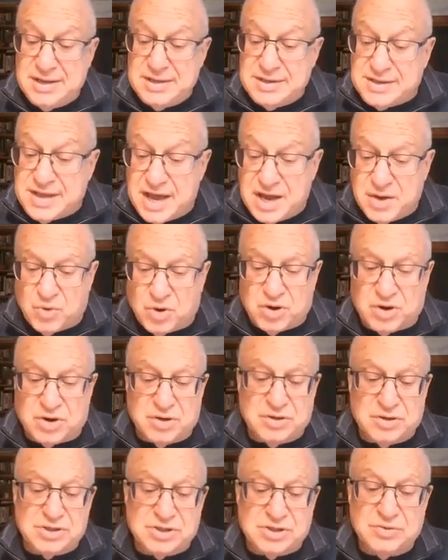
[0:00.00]
Day
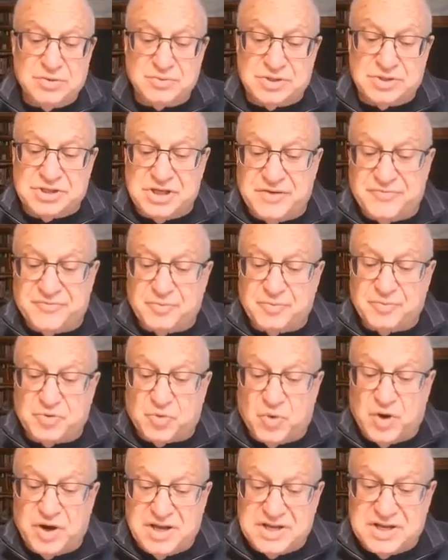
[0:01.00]
workers received from
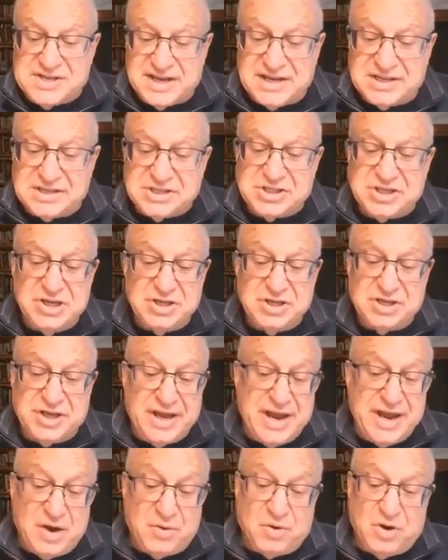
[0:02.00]
20 cents
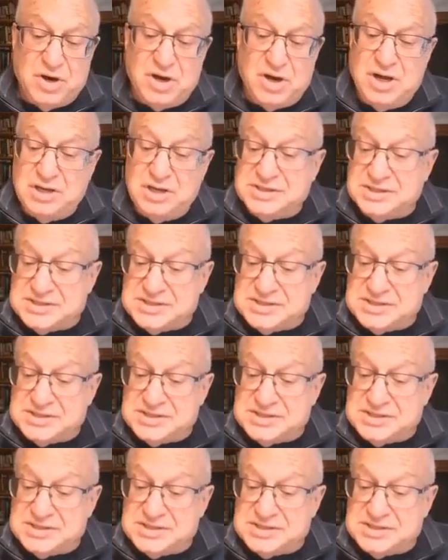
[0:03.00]
an hour to